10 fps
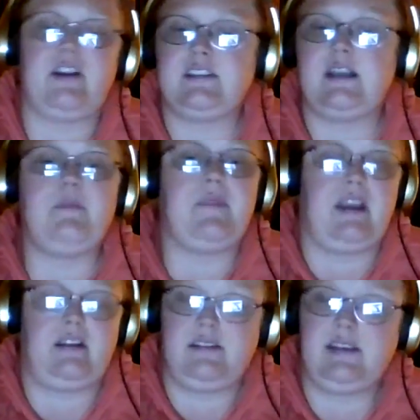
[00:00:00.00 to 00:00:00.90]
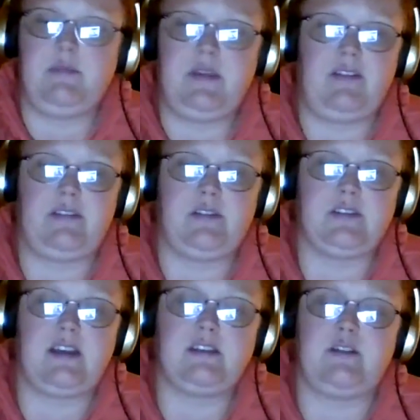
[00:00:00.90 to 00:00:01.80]
something along those
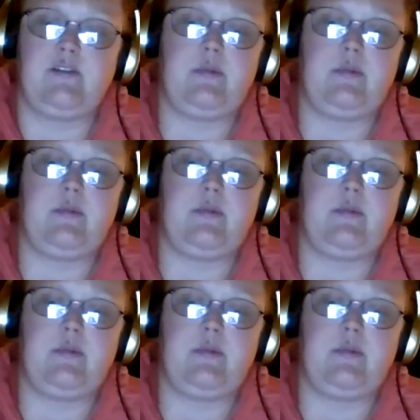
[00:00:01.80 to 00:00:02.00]
lines, whatever.